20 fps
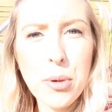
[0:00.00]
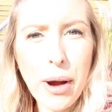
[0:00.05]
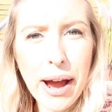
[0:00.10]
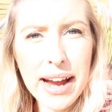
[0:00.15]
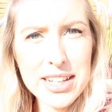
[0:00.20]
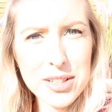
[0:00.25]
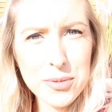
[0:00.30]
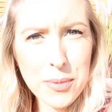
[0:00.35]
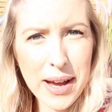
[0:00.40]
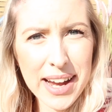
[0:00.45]

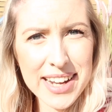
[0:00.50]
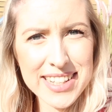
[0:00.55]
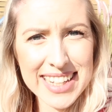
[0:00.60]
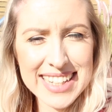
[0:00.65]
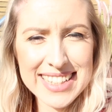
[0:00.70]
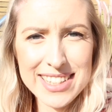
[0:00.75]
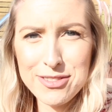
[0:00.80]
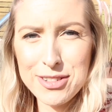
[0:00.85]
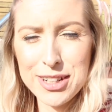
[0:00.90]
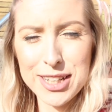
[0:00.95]
Price wise
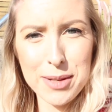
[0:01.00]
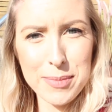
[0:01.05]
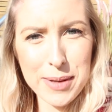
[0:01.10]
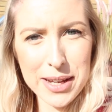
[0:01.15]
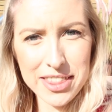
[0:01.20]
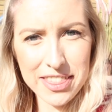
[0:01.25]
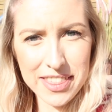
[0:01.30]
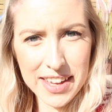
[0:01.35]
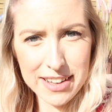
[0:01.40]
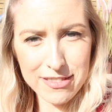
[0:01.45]
is a really
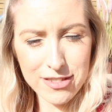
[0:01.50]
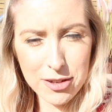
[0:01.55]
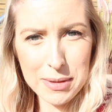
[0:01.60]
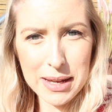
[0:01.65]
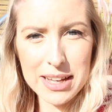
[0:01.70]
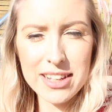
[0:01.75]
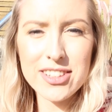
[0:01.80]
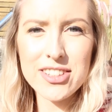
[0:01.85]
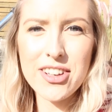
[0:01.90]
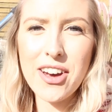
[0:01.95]
big thing for
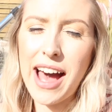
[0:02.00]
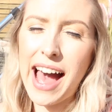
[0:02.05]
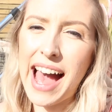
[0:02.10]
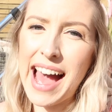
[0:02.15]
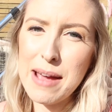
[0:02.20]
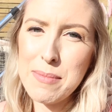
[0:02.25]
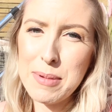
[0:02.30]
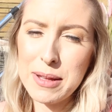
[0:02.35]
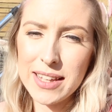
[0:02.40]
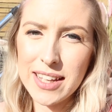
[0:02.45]
me, so
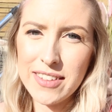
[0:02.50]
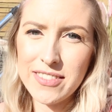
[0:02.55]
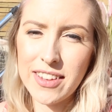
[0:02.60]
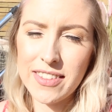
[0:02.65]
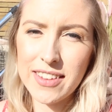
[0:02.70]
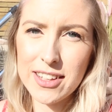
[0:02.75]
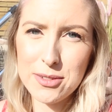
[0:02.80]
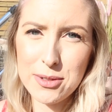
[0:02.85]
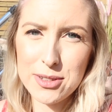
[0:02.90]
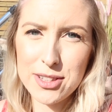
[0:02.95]
I believe
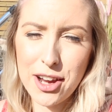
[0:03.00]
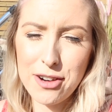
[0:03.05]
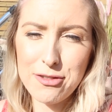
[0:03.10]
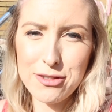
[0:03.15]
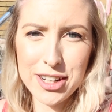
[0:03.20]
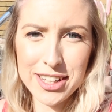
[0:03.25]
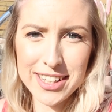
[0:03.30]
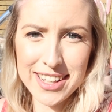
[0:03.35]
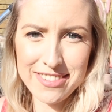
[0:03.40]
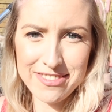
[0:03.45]
that this was a
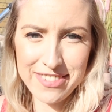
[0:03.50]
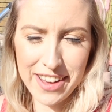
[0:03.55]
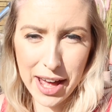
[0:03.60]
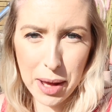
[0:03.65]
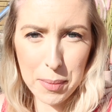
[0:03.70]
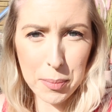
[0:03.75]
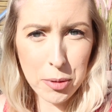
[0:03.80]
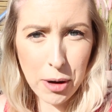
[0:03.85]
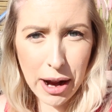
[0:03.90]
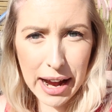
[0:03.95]
really
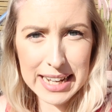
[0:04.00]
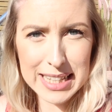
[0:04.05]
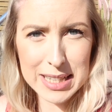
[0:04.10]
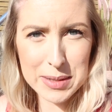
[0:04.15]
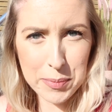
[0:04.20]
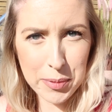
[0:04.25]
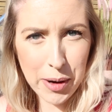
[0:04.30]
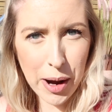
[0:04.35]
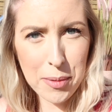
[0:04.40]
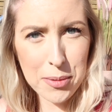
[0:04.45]
fair
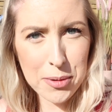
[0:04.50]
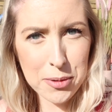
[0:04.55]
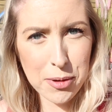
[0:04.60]
priced pram.